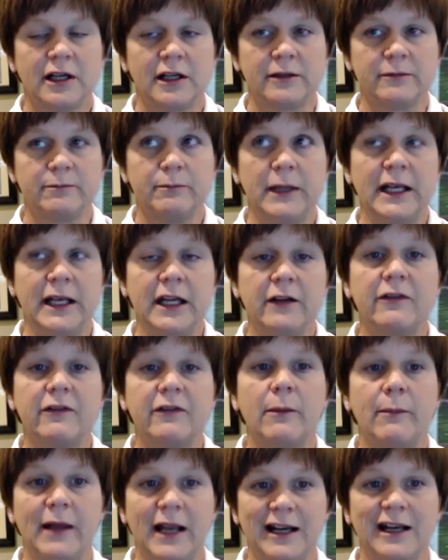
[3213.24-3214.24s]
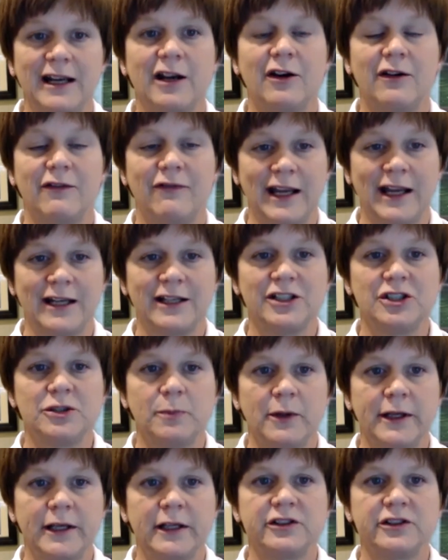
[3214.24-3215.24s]
many of our Medicare Advantage
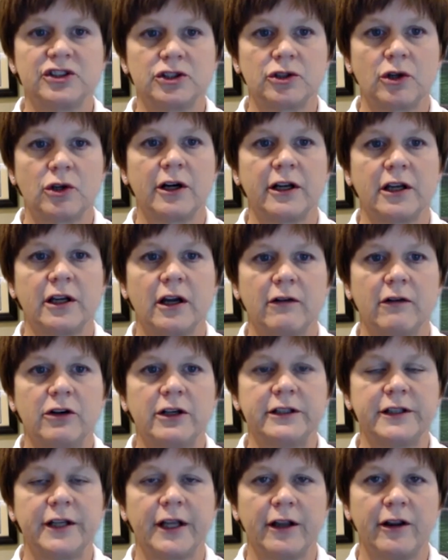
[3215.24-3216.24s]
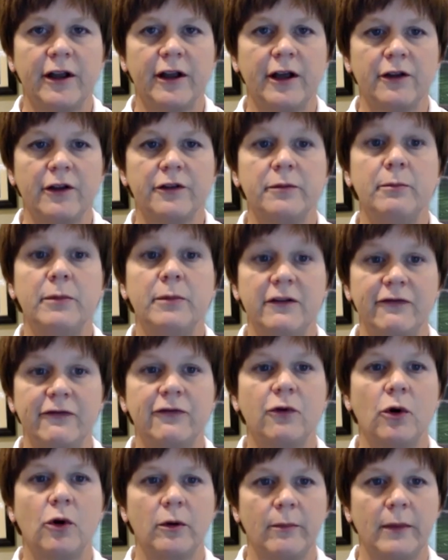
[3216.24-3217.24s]
plans started covering telehealth
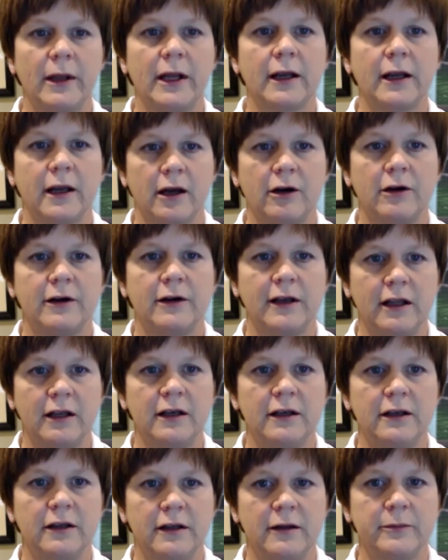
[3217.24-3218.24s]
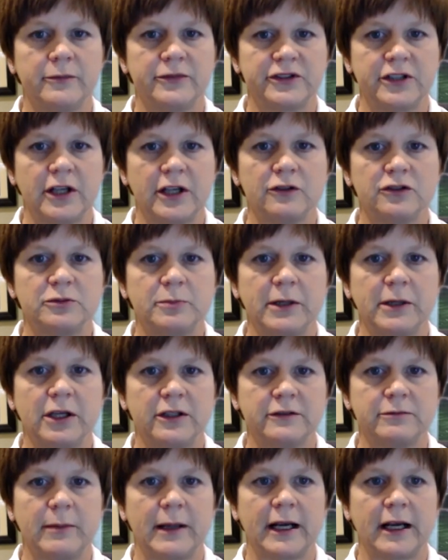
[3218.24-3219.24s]
before Medicare did themselves,
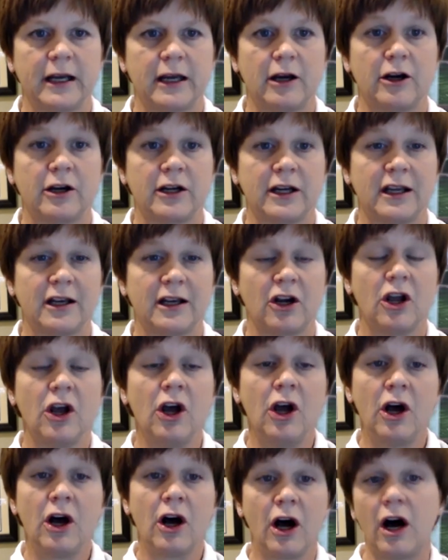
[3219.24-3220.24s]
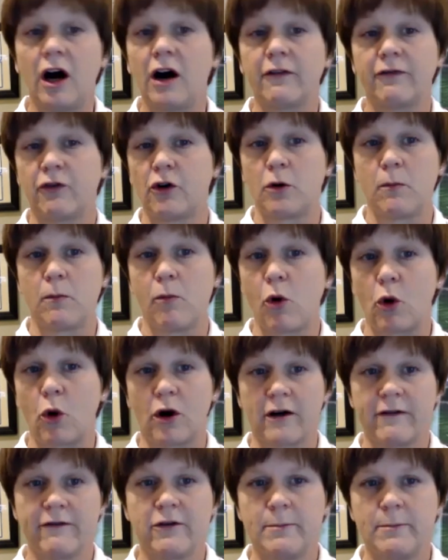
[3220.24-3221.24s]
because Medicare can offer
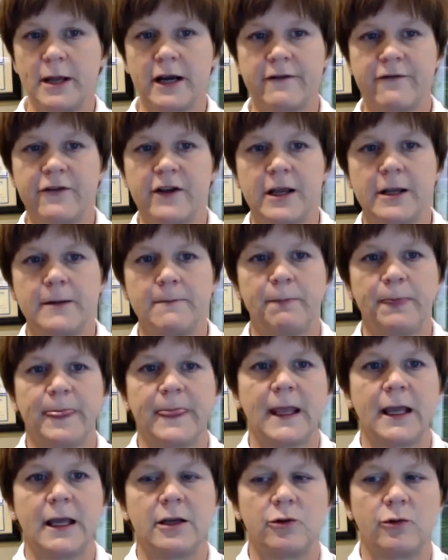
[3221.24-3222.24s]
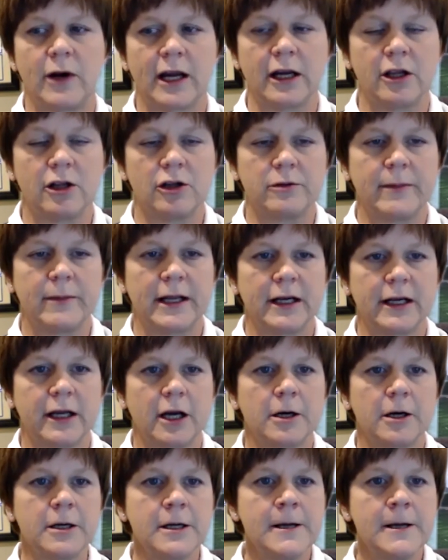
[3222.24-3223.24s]
more of a benefit than regular Medicare.